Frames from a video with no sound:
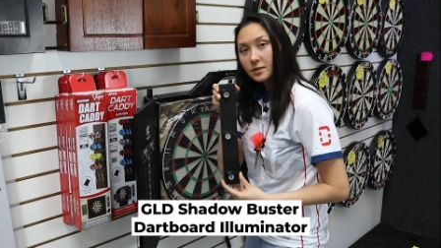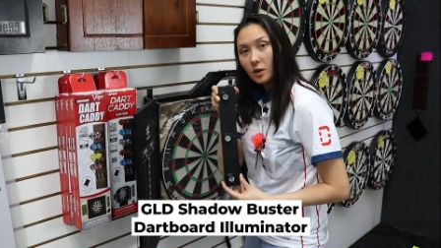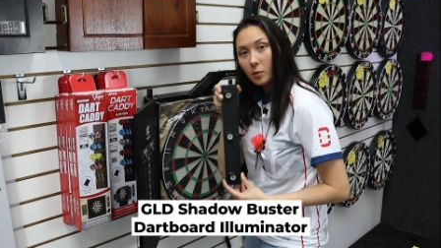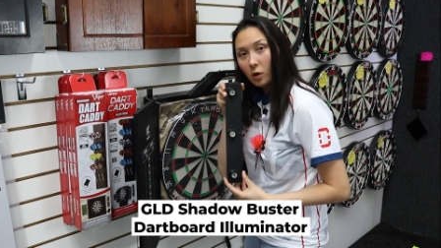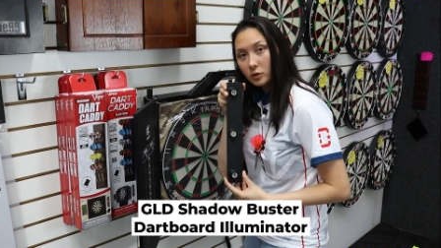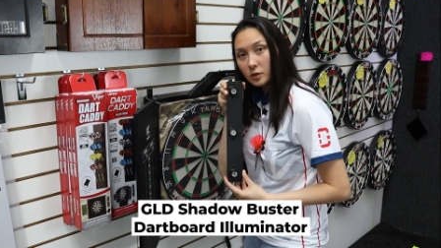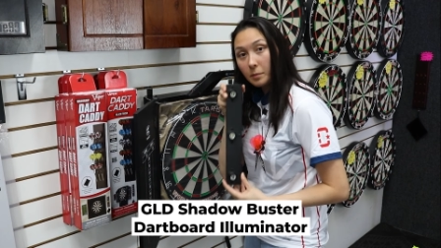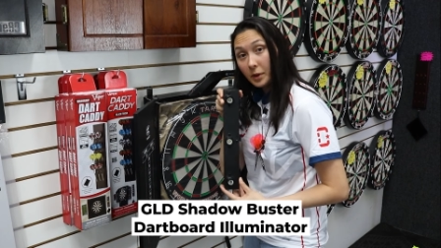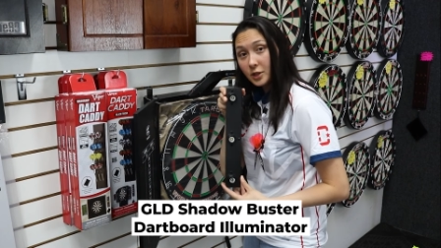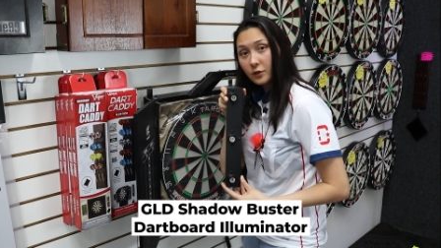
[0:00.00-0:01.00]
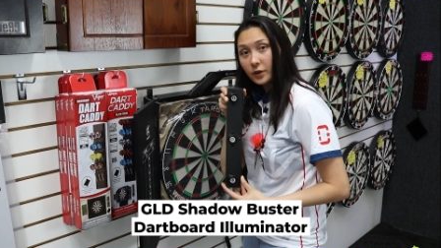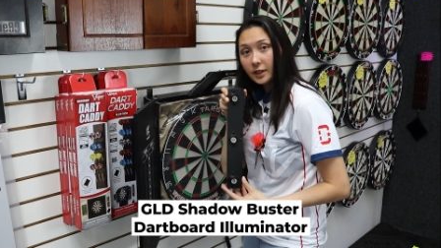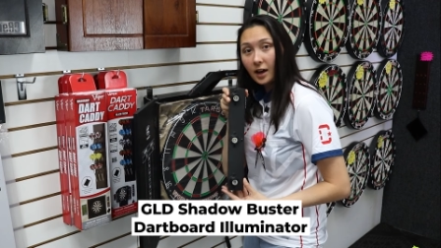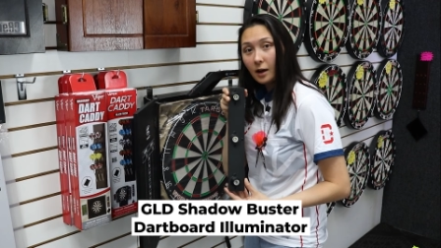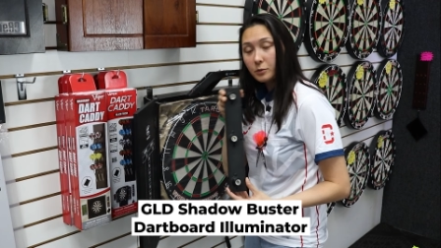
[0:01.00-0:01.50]
is our most
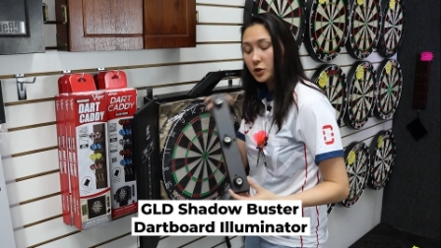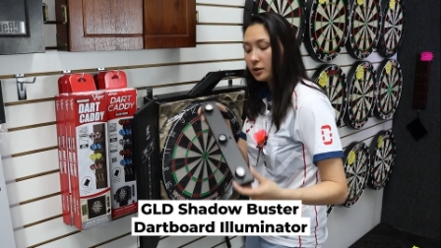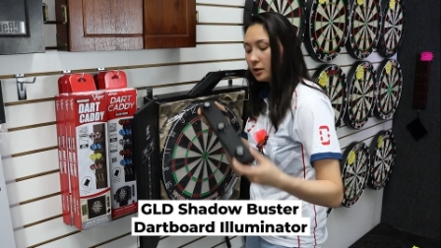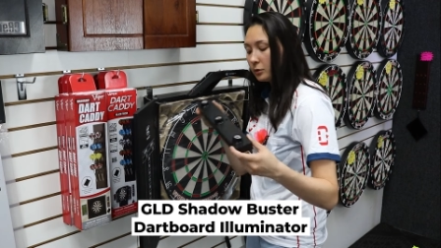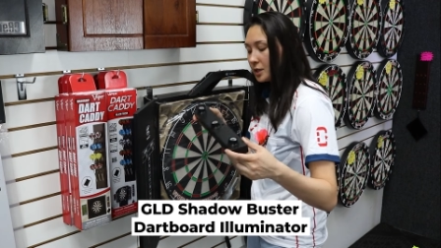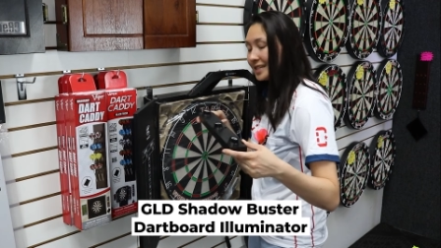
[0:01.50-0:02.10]
budget-friendly option. It was